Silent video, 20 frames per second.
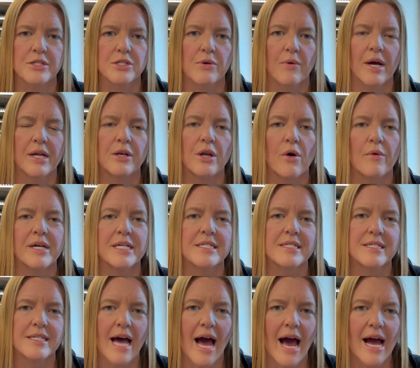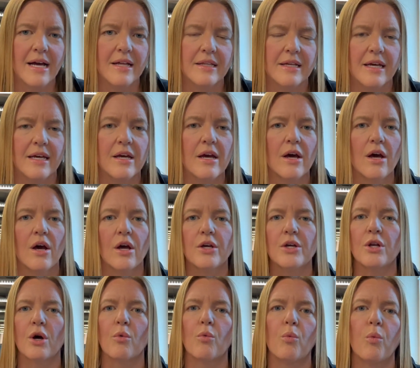So I know exactly,
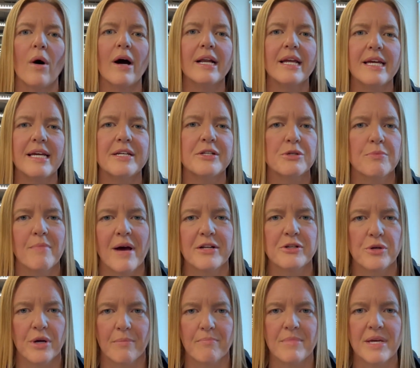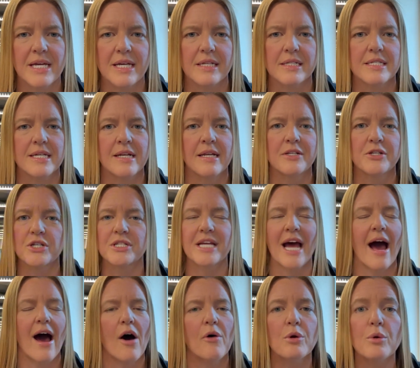what each metric means and just
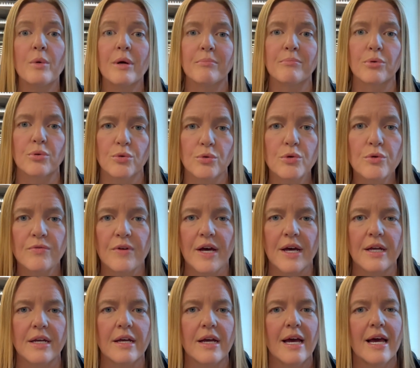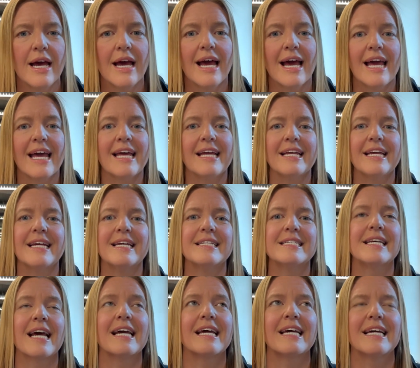how to improve it. It is
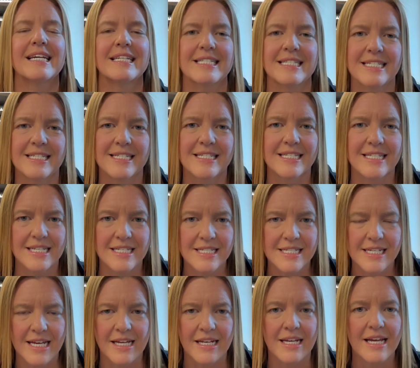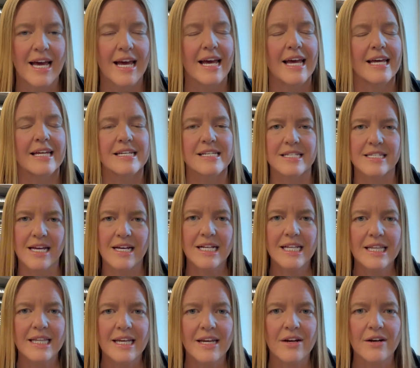consistent. It is
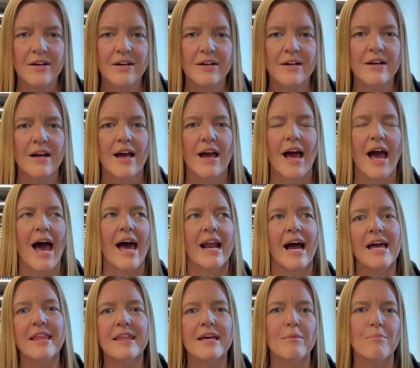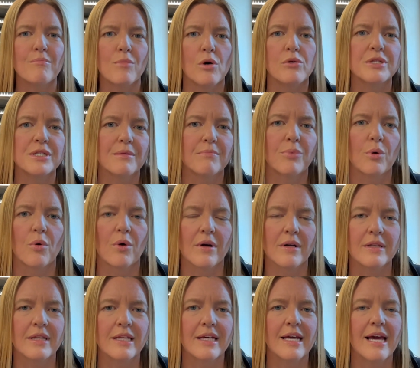clear. And I think most
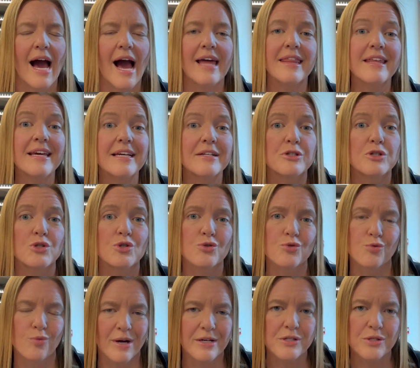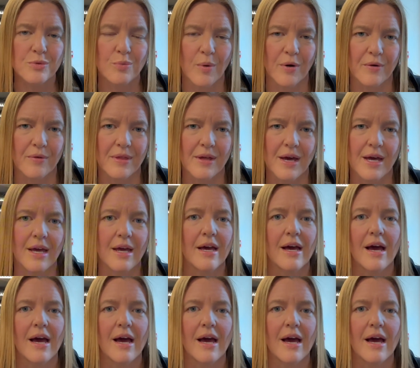importantly, I think it's trustworthy.